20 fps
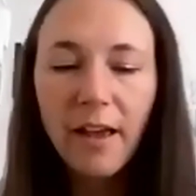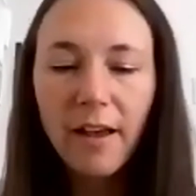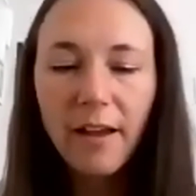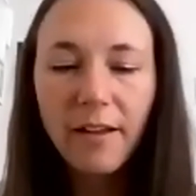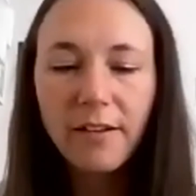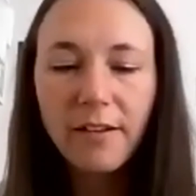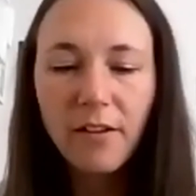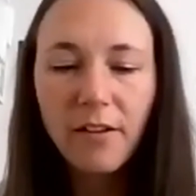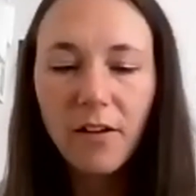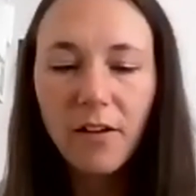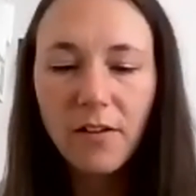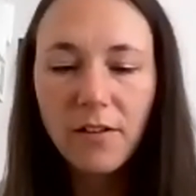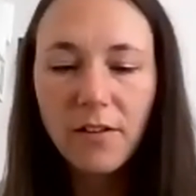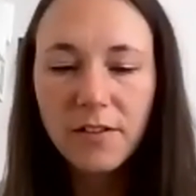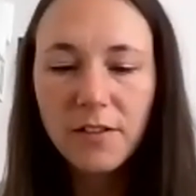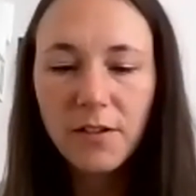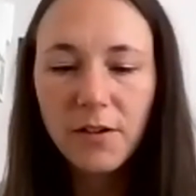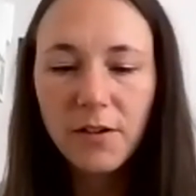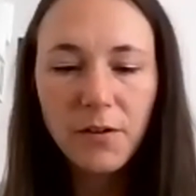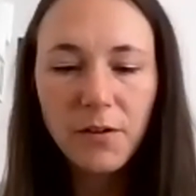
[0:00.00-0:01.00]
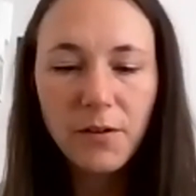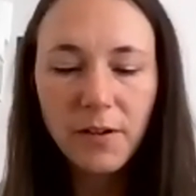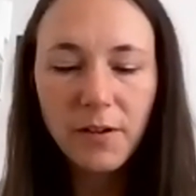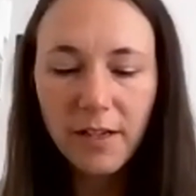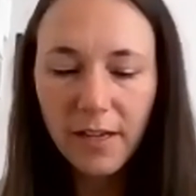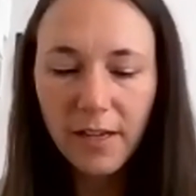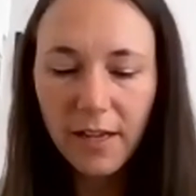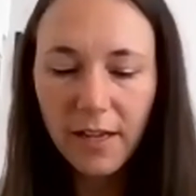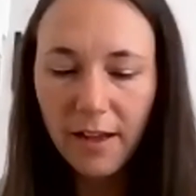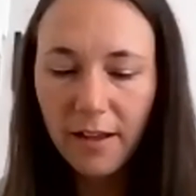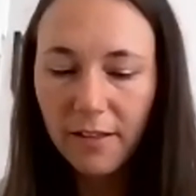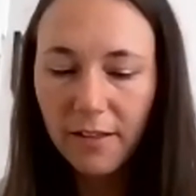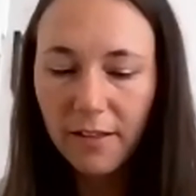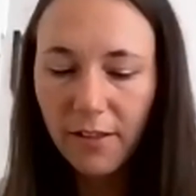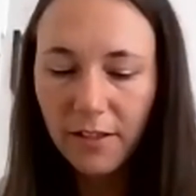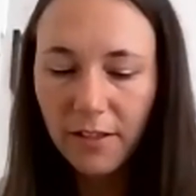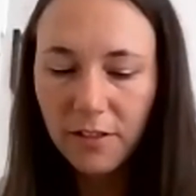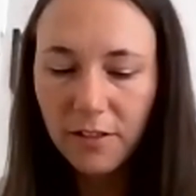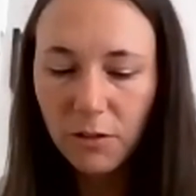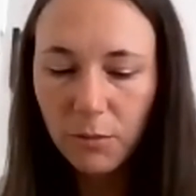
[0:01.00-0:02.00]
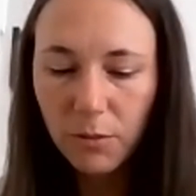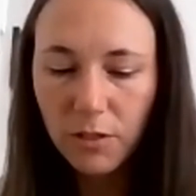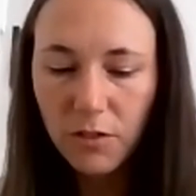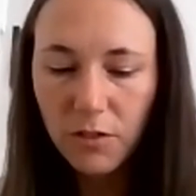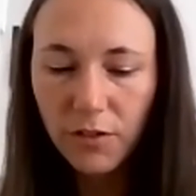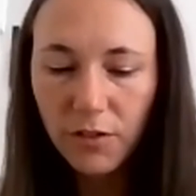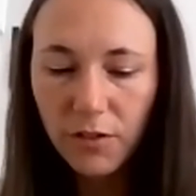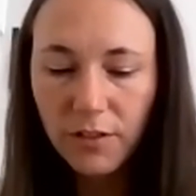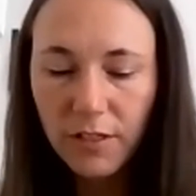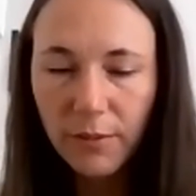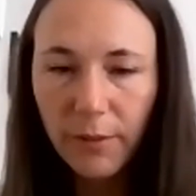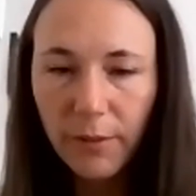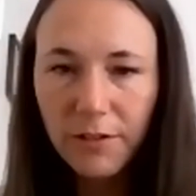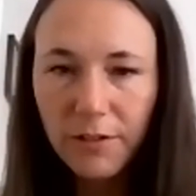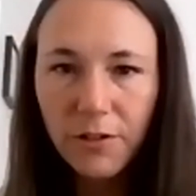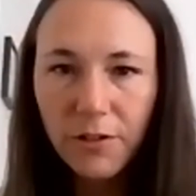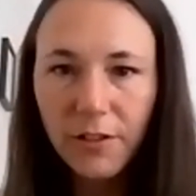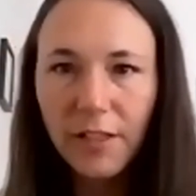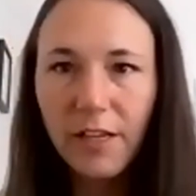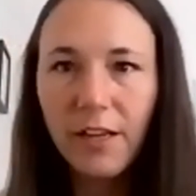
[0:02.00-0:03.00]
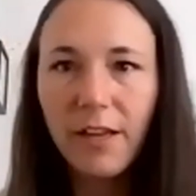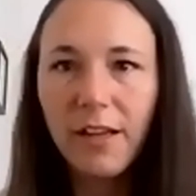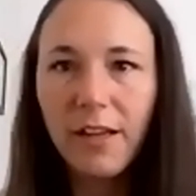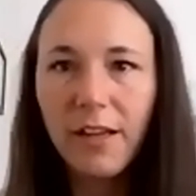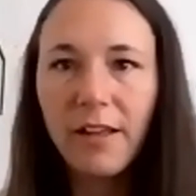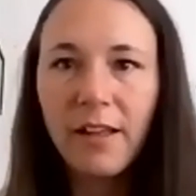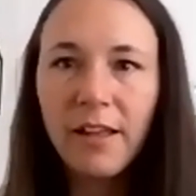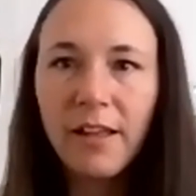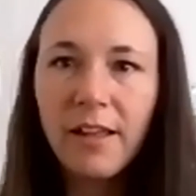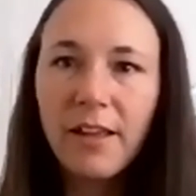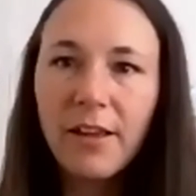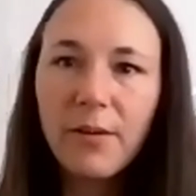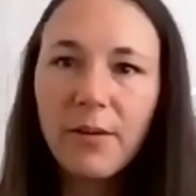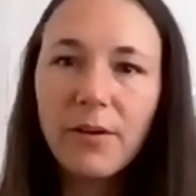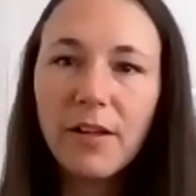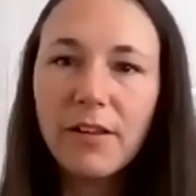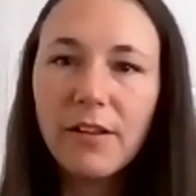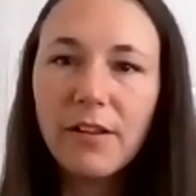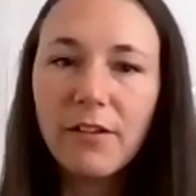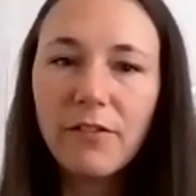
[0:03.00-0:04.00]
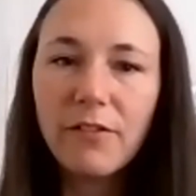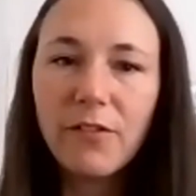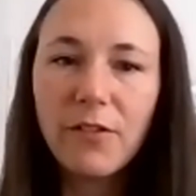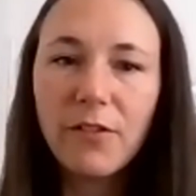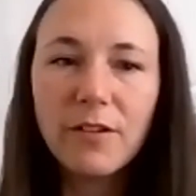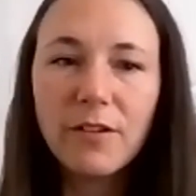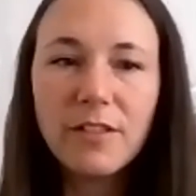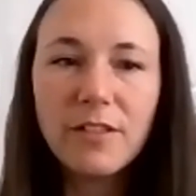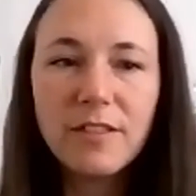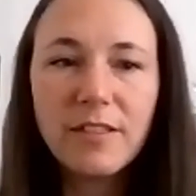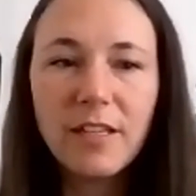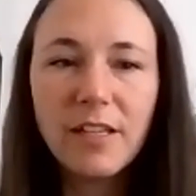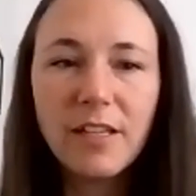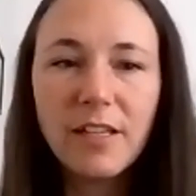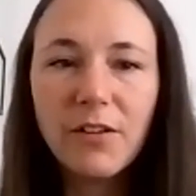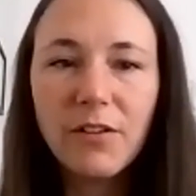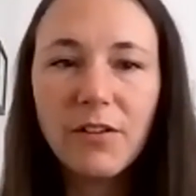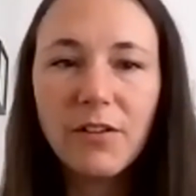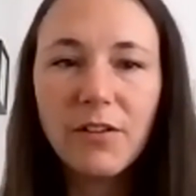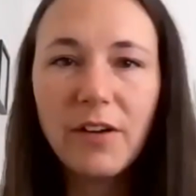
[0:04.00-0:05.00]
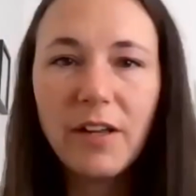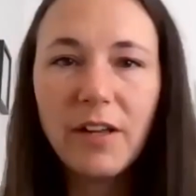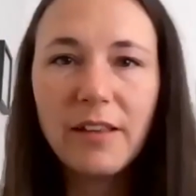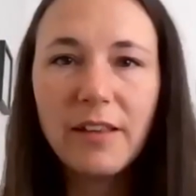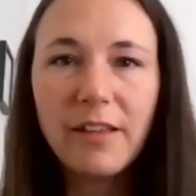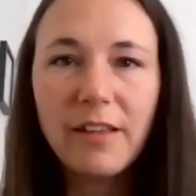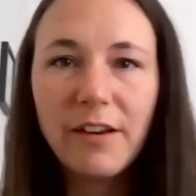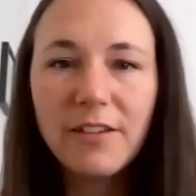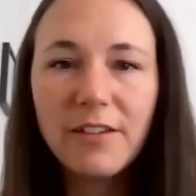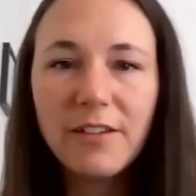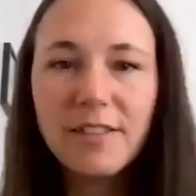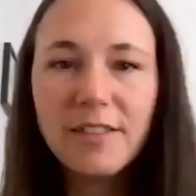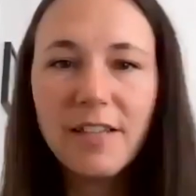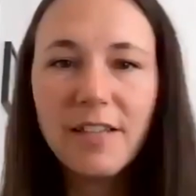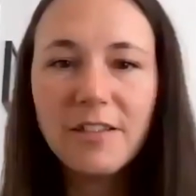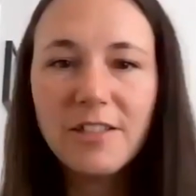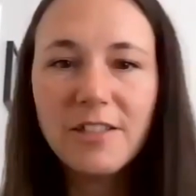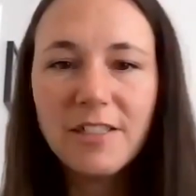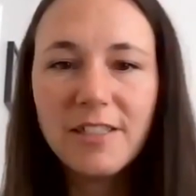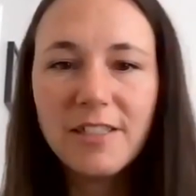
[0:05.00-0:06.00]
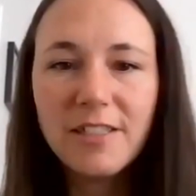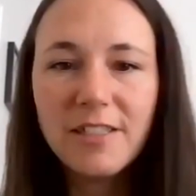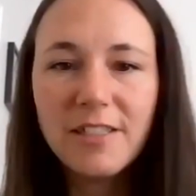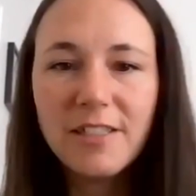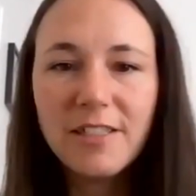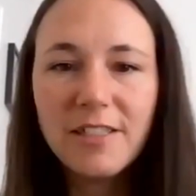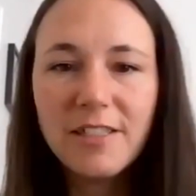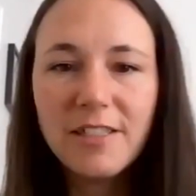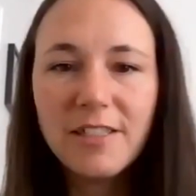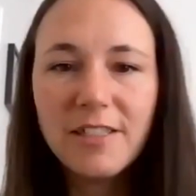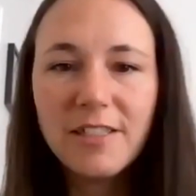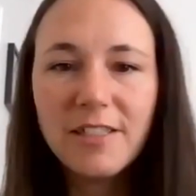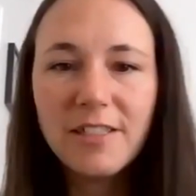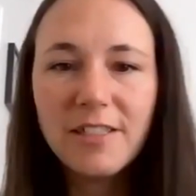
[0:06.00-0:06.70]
And also, thanks so much for using Mentorly. We look forward to seeing you in later sessions today.